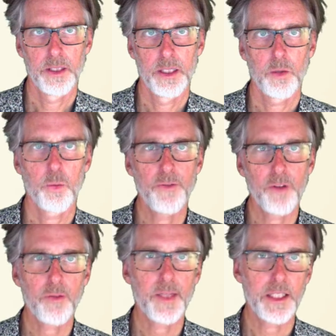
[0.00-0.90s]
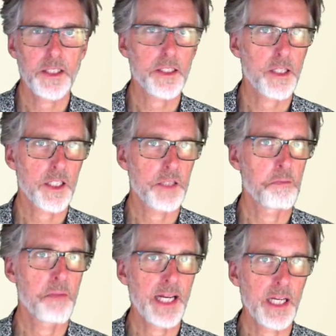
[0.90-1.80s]
We've already discussed
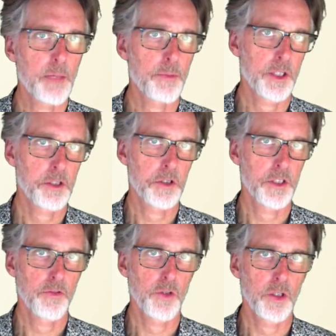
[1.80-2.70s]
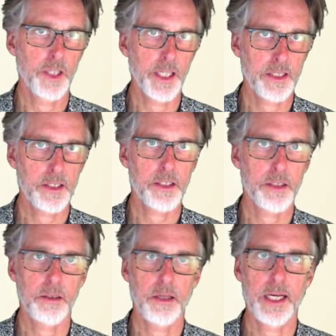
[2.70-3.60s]
many operations over lists,
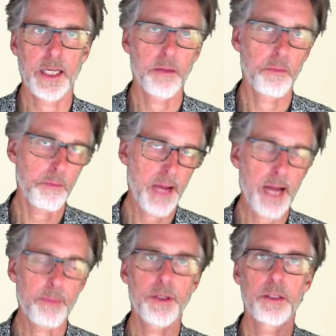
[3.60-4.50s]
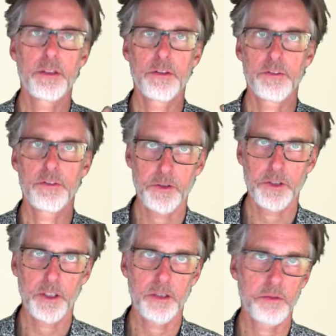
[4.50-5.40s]
like map,
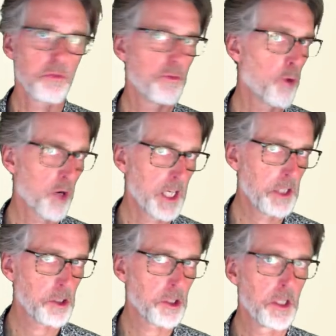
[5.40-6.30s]
filter, for each.